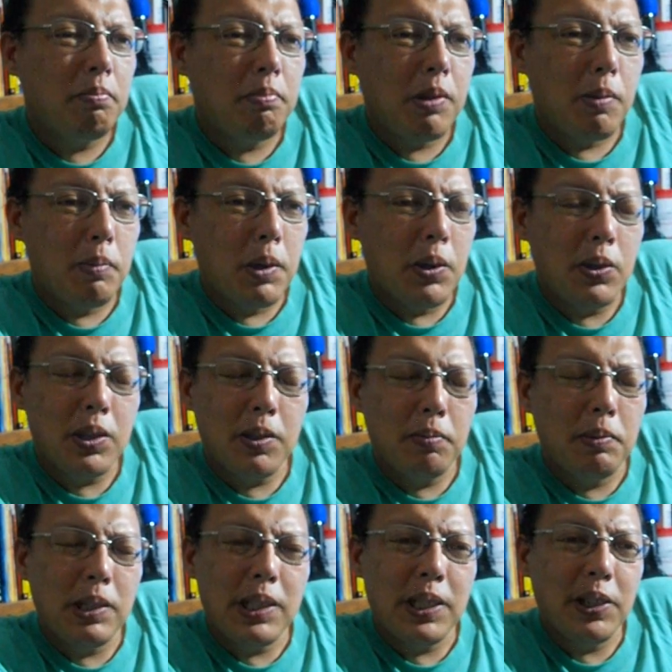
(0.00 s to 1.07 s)

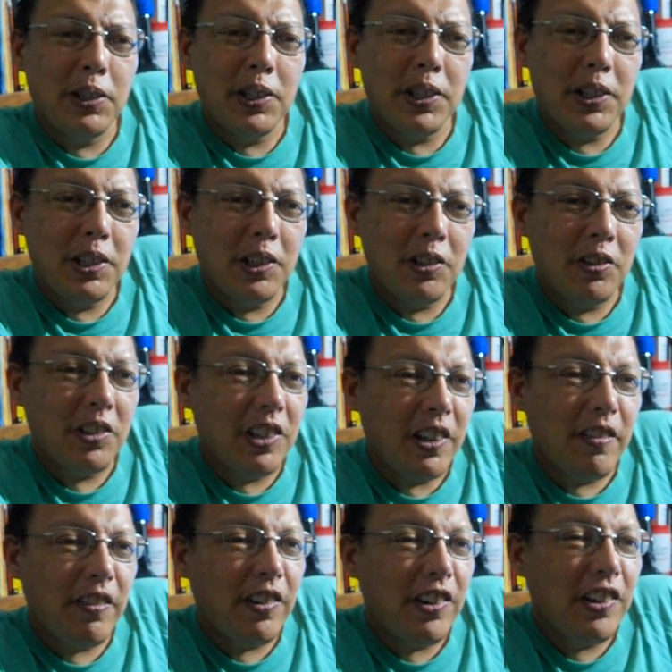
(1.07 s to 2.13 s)
promotion material or
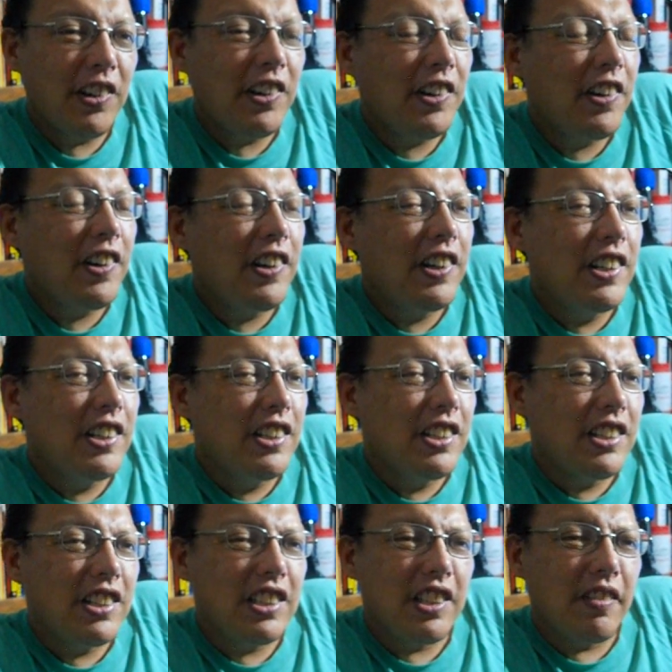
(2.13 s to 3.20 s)
whatever
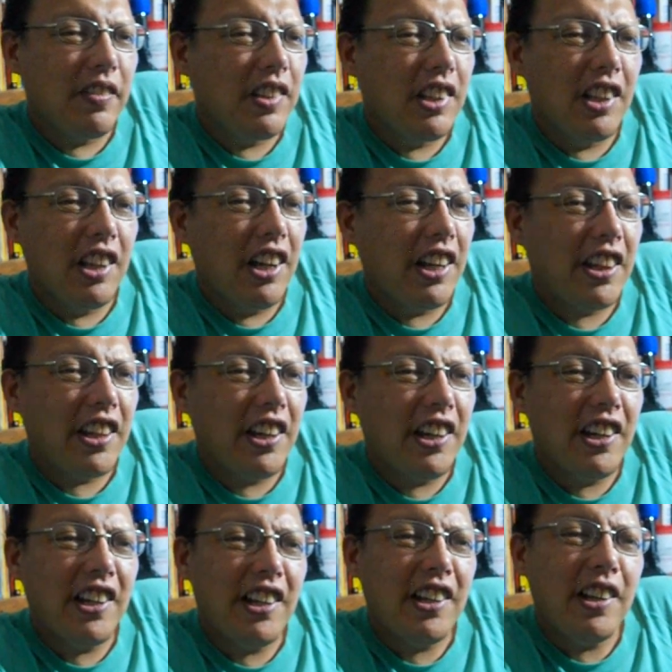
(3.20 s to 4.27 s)
something like
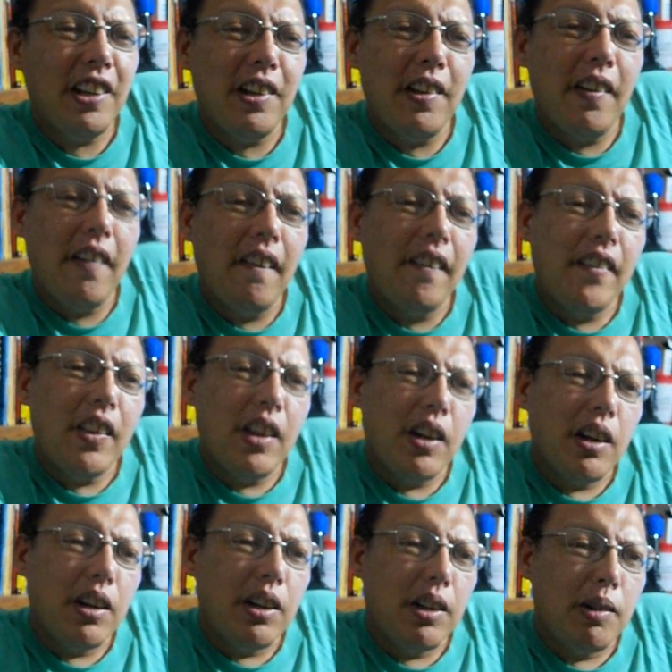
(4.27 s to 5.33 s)
that
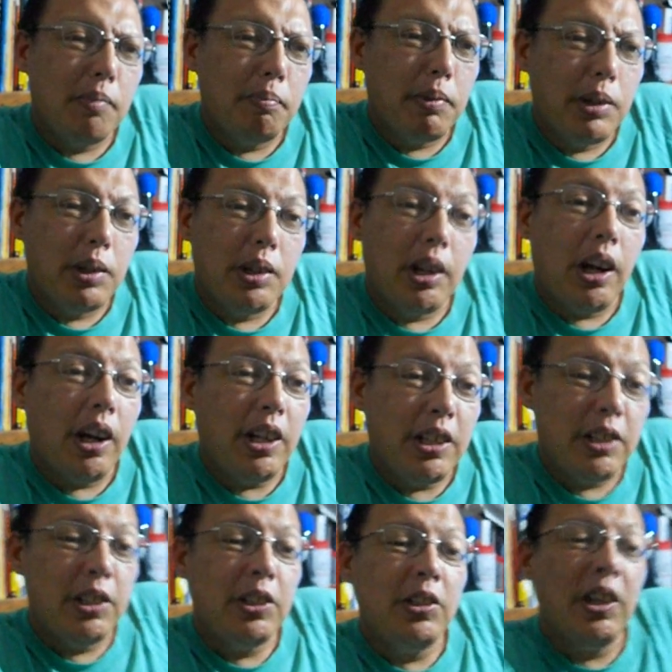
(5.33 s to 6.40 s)
um, but I
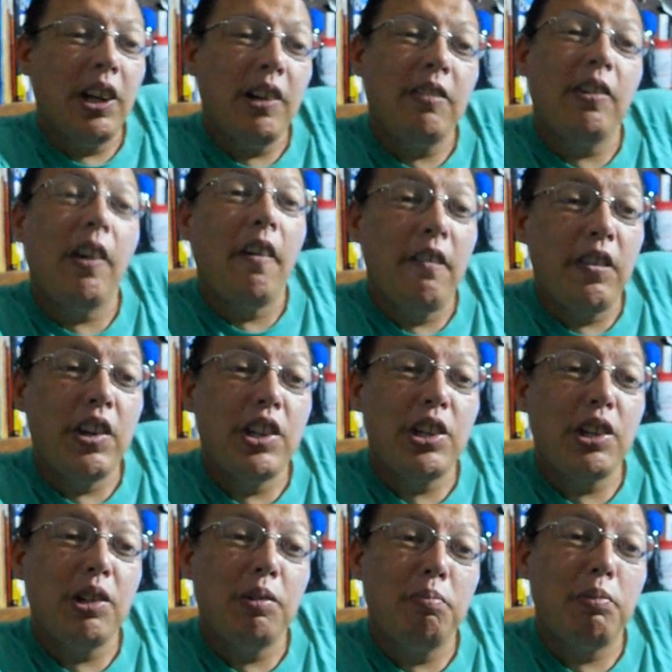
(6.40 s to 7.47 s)
do have
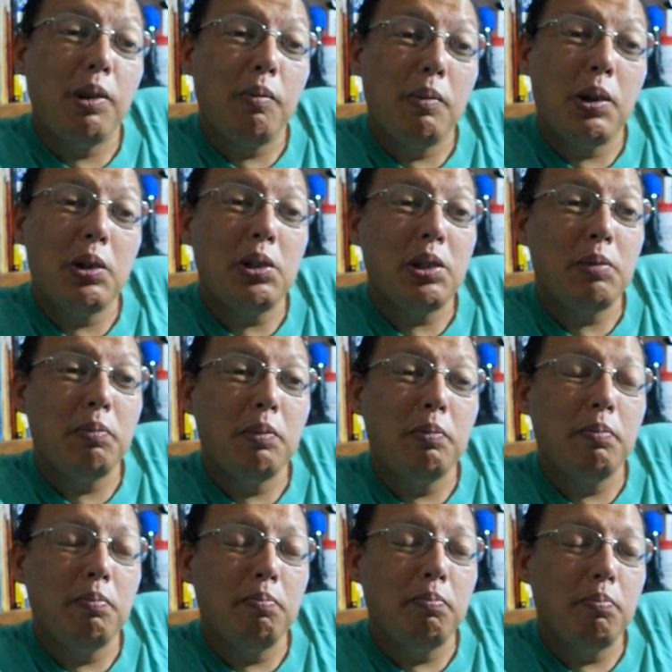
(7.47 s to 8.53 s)
official promotion
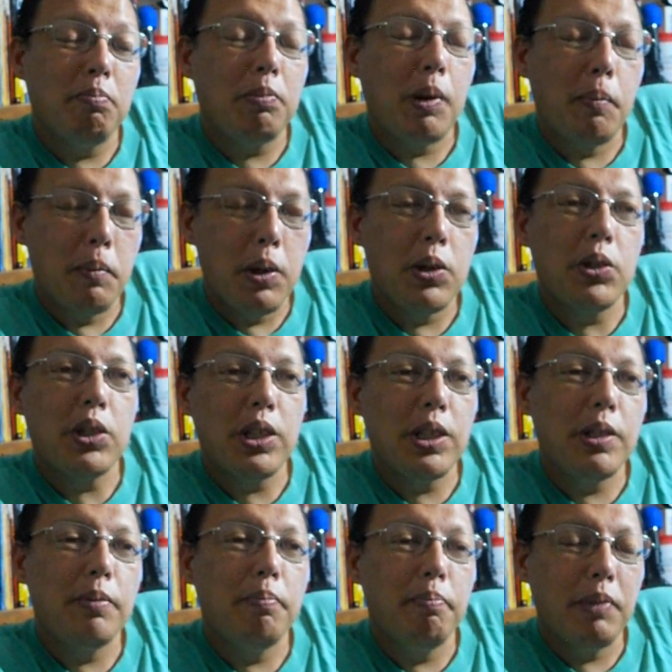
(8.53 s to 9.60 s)

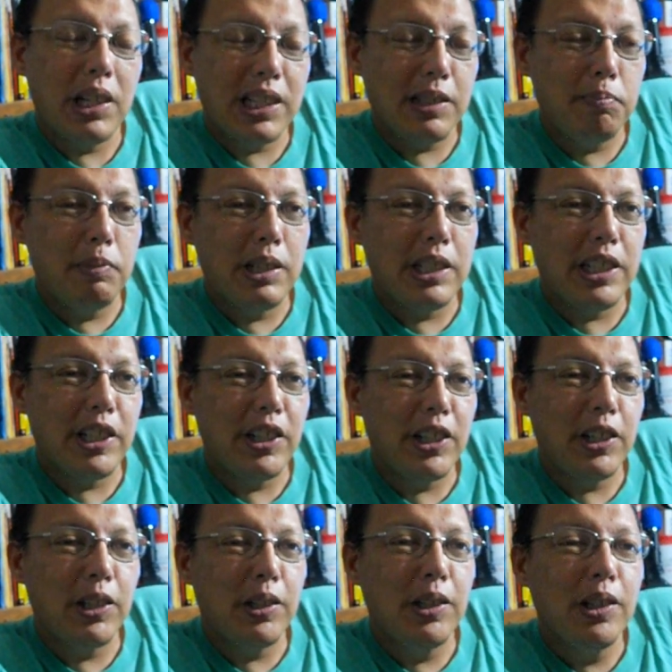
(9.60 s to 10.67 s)
promotion ma
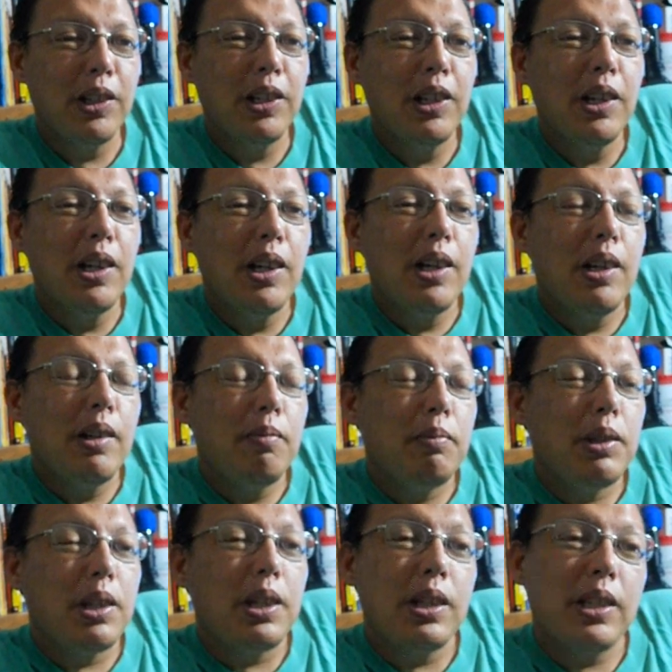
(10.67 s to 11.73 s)
material
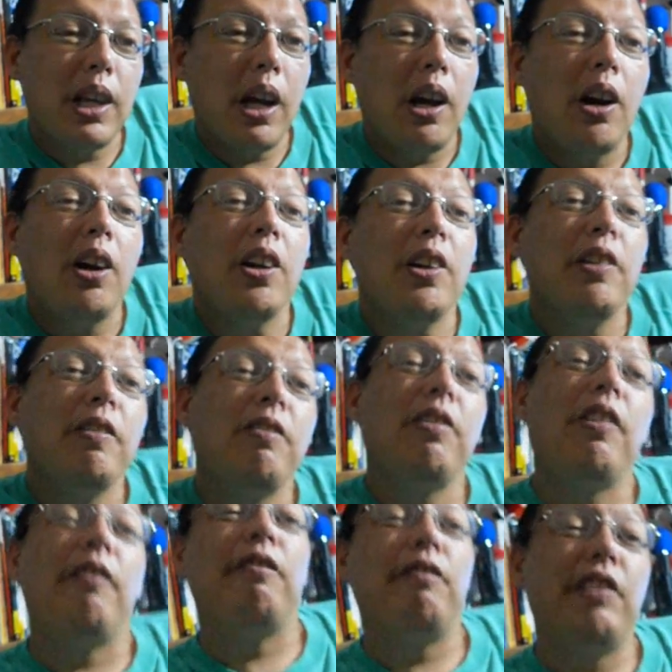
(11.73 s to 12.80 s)
because I got it
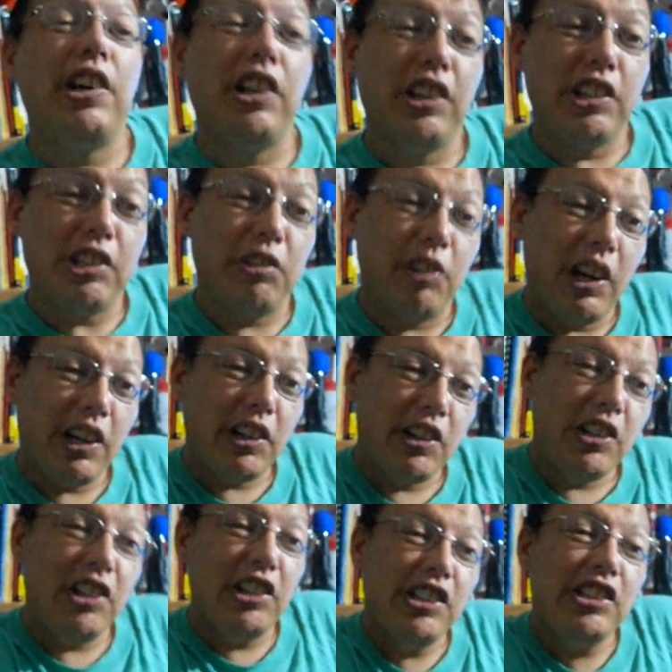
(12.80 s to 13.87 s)
from Fearless
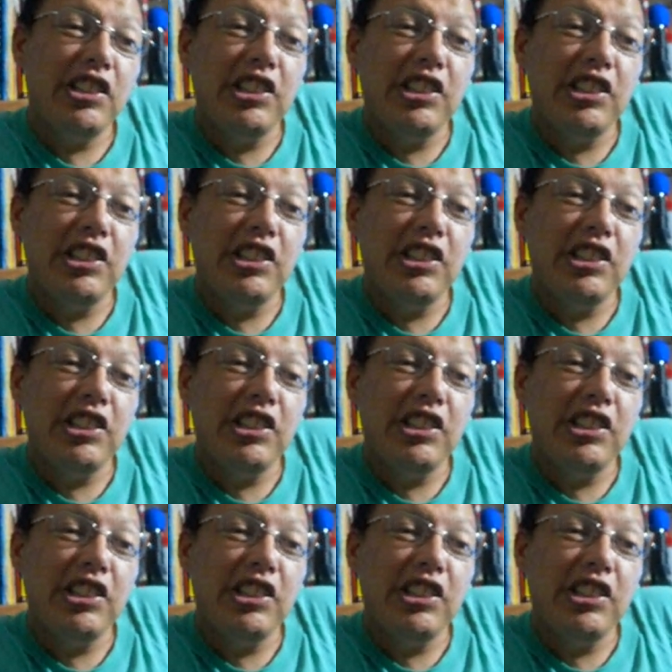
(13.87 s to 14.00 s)
Records